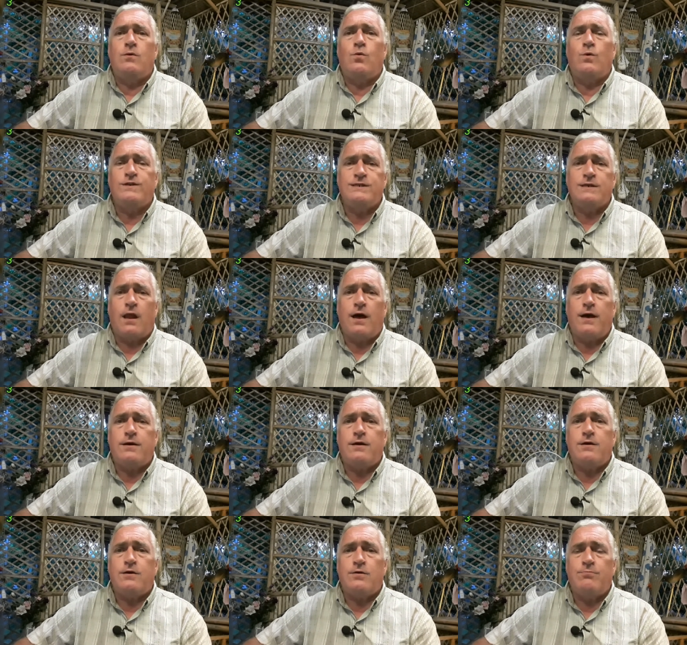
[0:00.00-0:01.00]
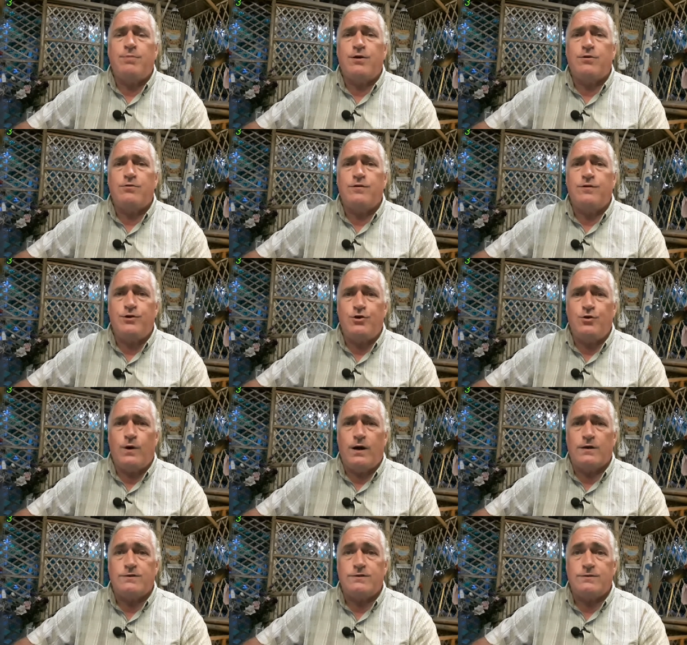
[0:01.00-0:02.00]
What's it like compared to the
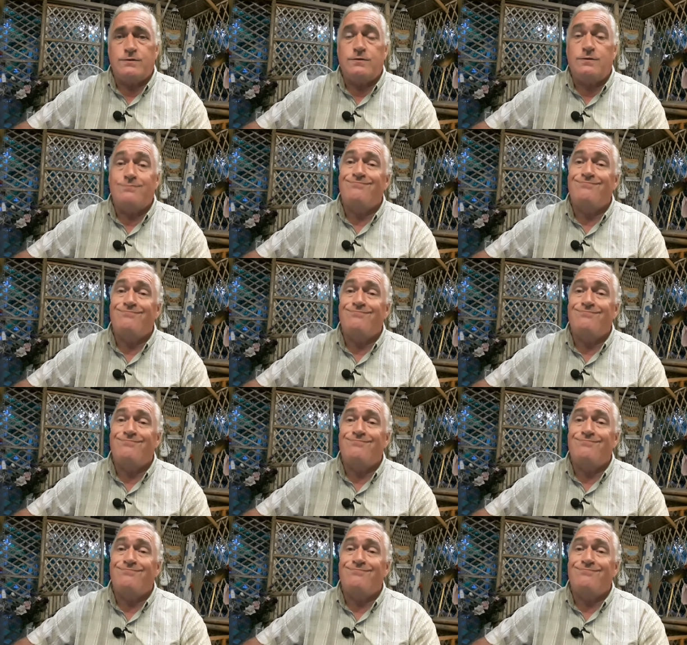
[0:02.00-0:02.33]
US?